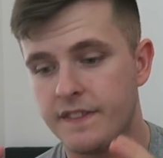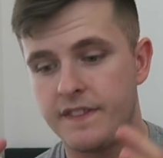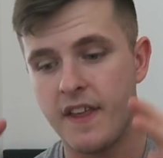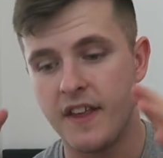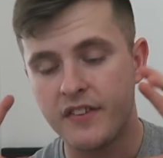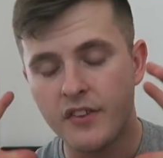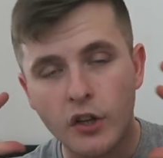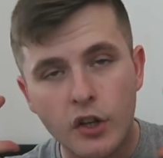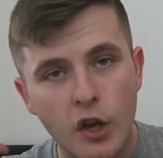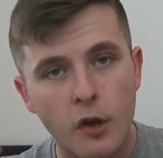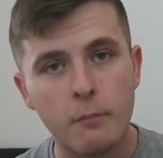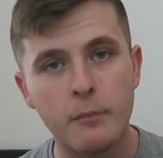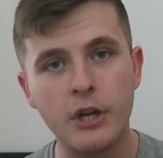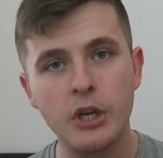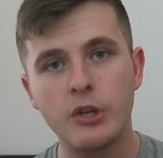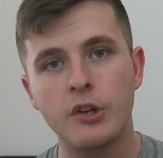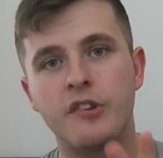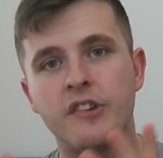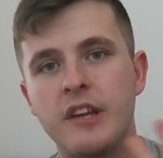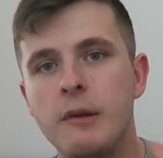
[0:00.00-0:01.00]
there's a
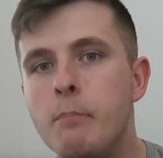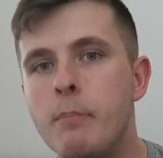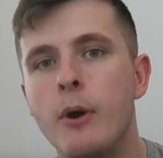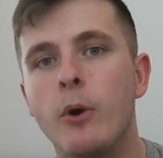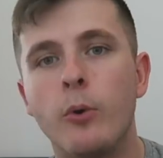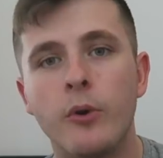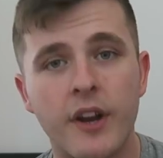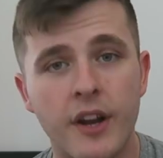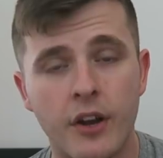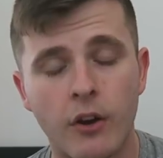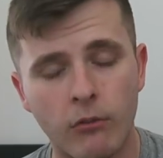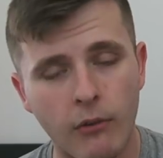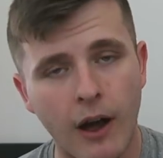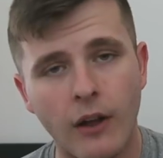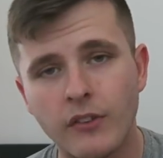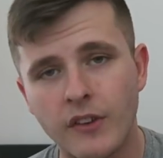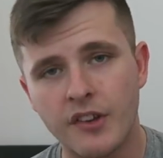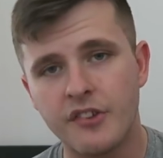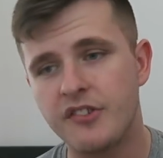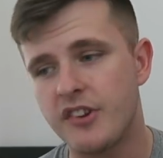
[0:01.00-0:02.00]
community building
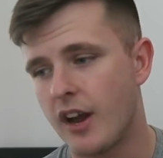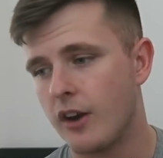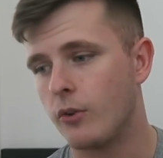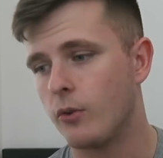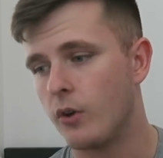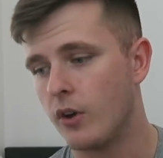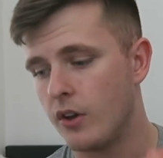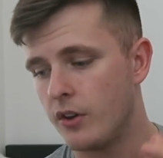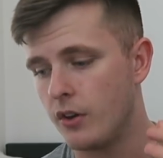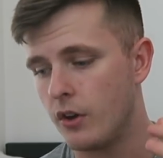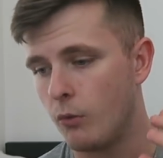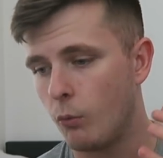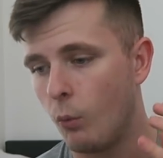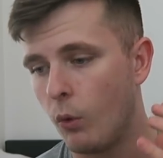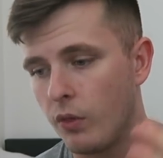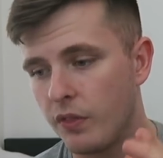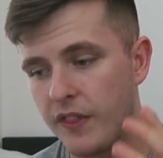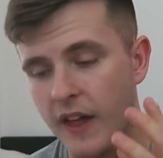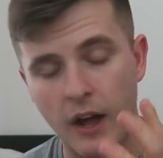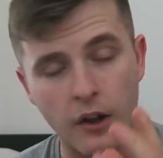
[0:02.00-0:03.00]
around this channel, and
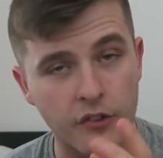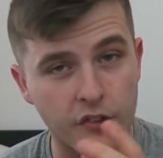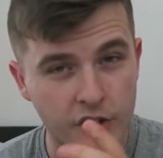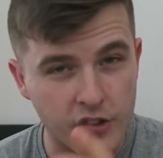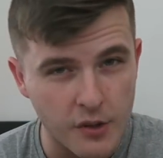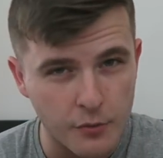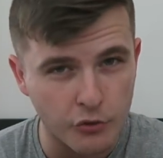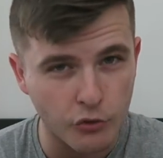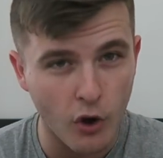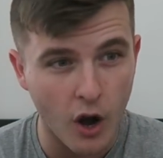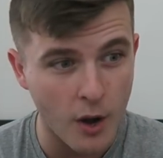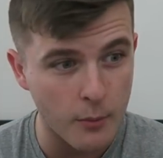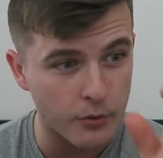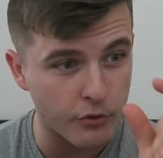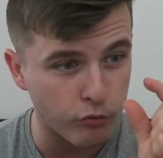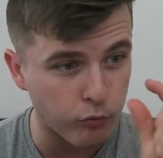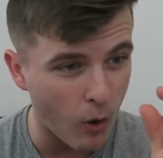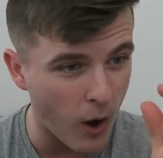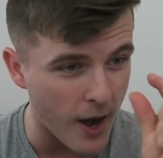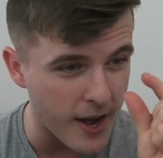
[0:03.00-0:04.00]
1,000
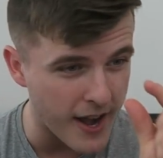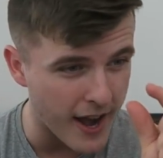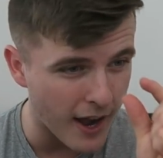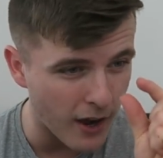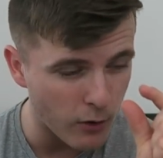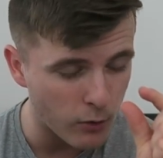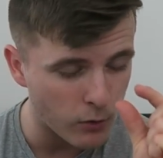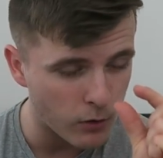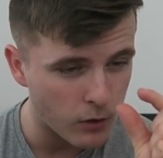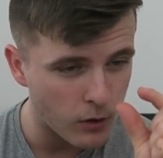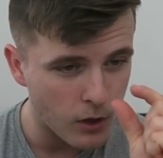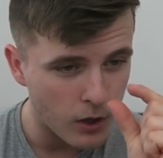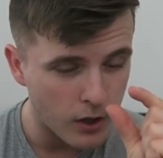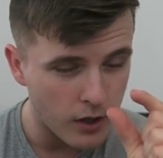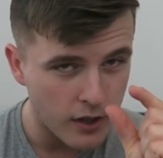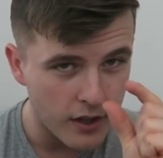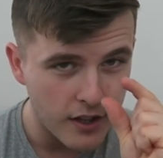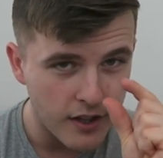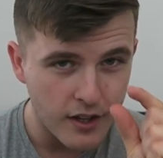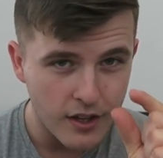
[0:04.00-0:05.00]
subscribers right now
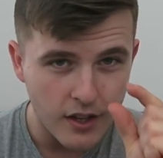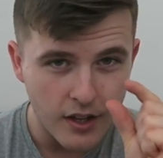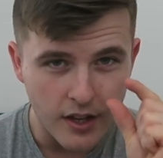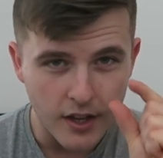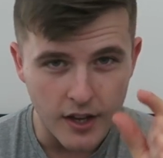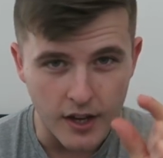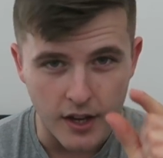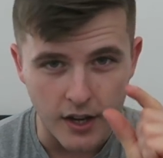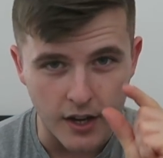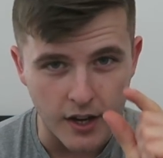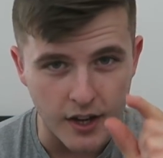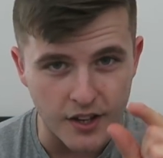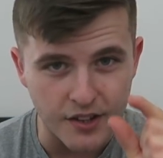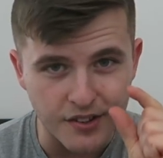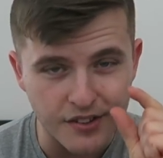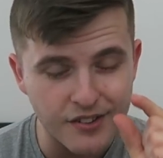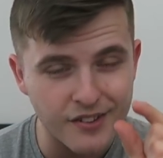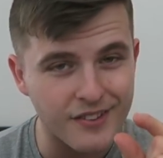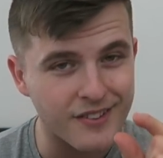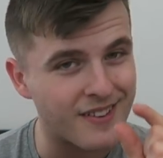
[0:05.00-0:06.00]

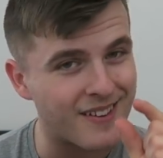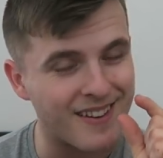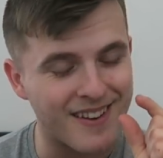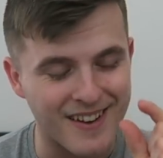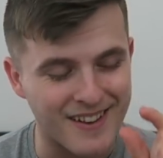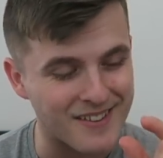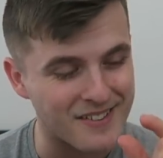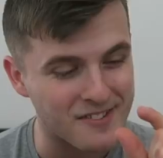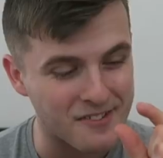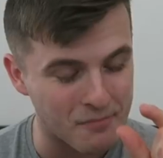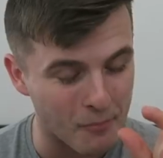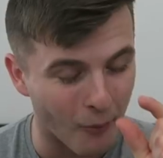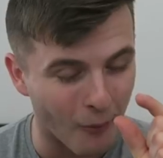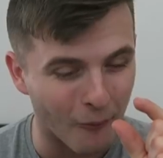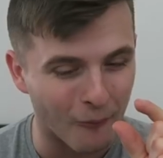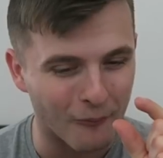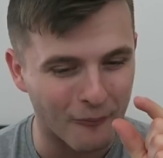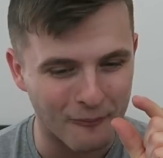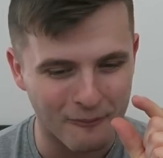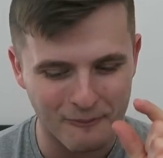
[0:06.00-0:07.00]
is
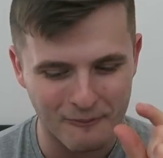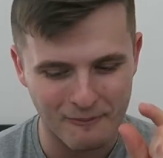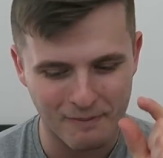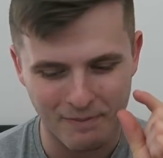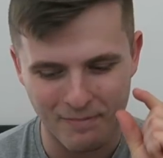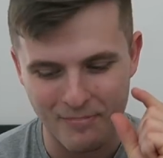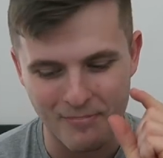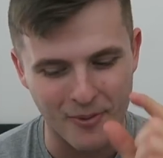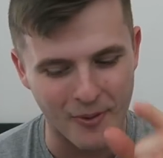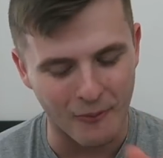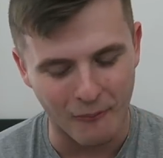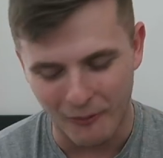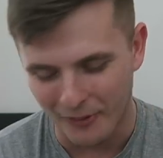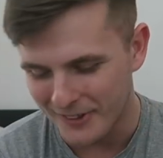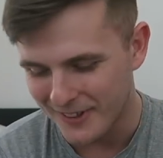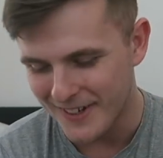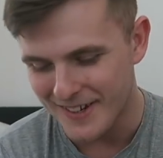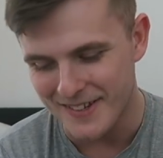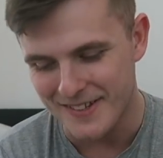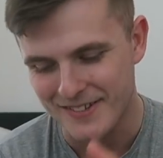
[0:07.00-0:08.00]
small. But
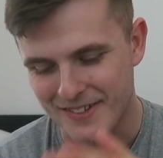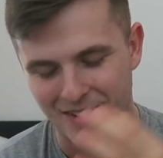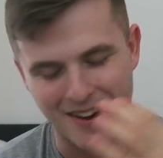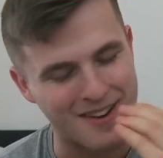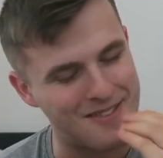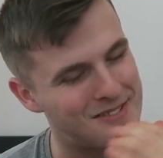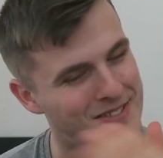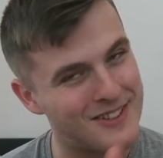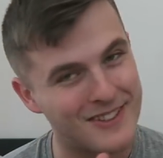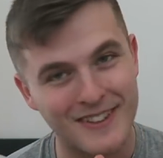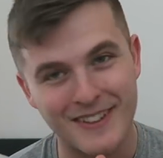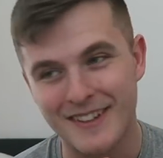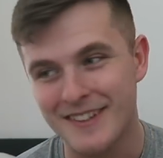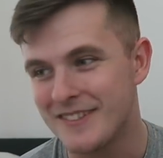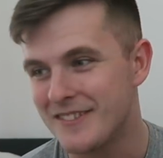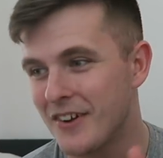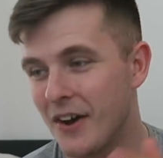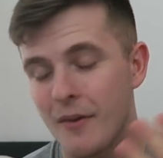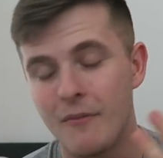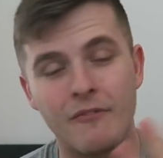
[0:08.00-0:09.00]
1 year's time, 2
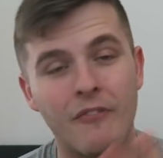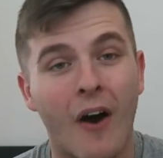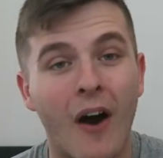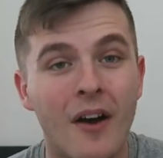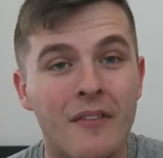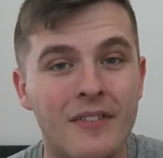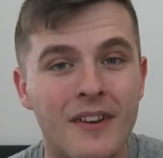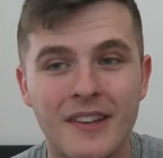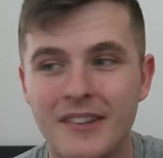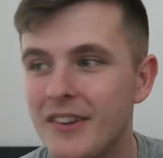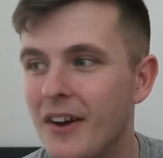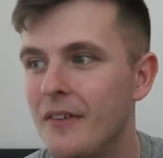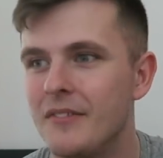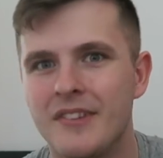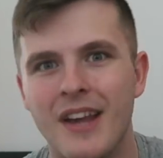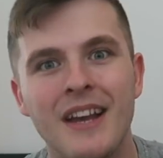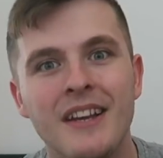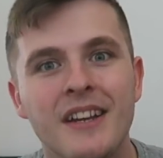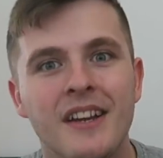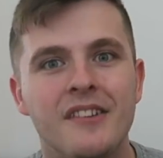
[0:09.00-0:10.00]
years time, 5 years time,
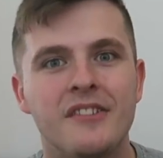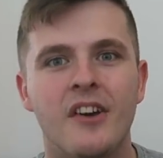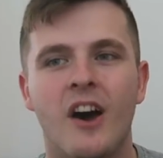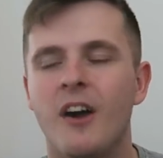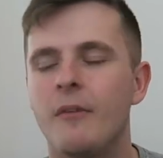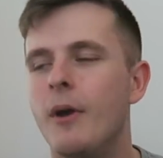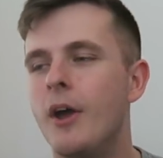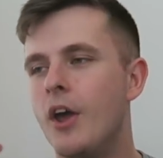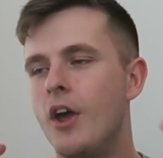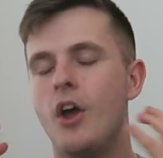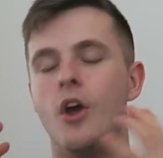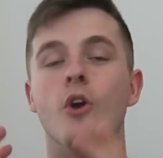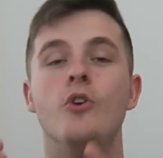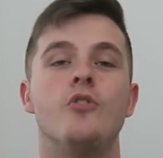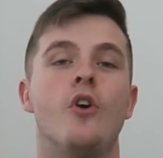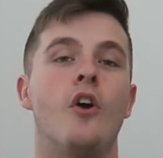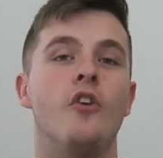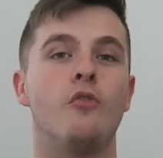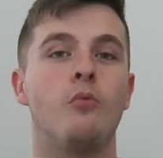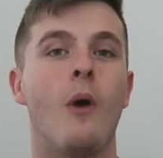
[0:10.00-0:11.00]
10 years time,
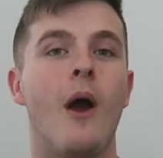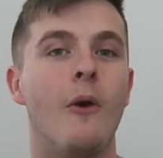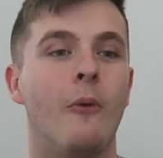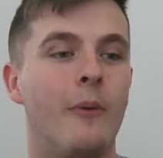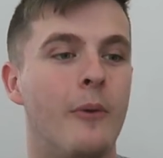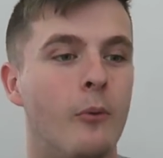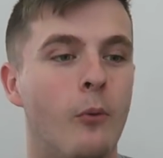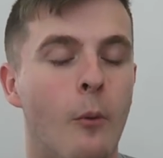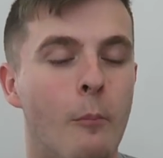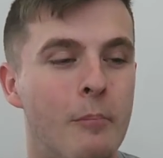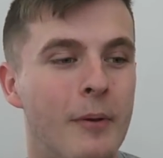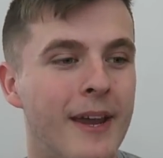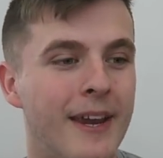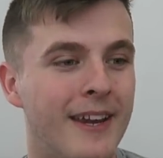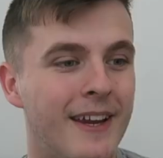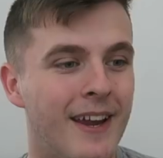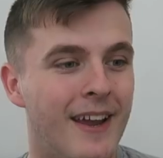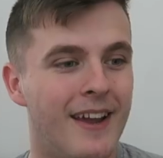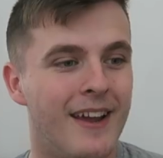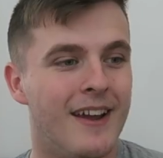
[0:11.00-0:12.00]
who knows where we will
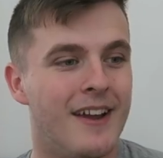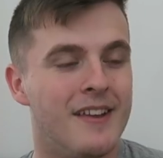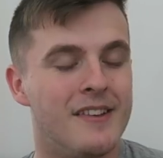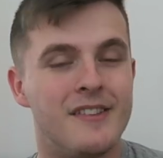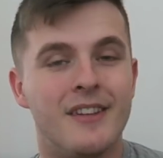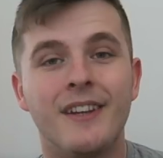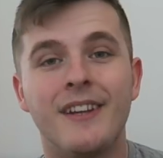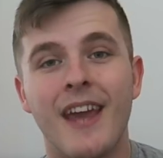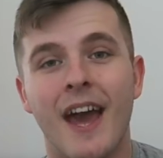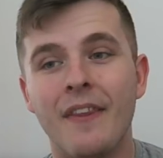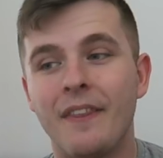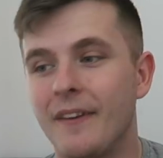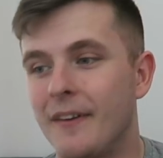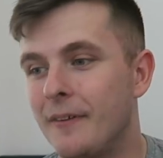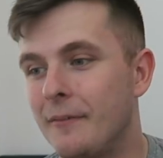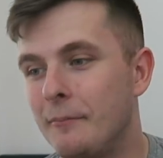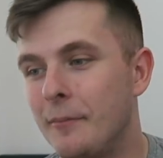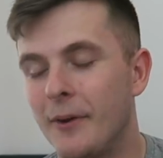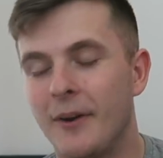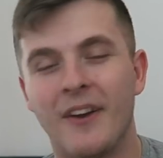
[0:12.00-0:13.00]
be
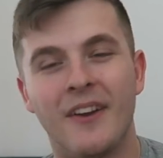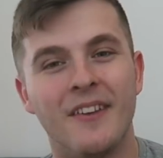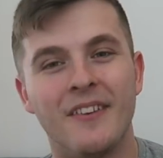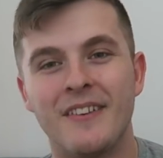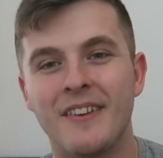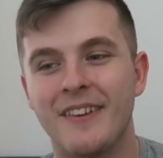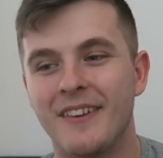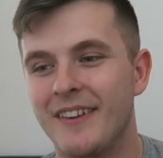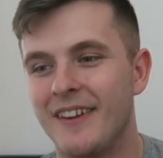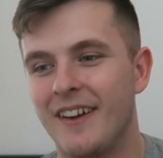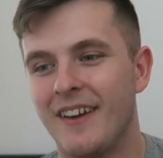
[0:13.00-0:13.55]
together, because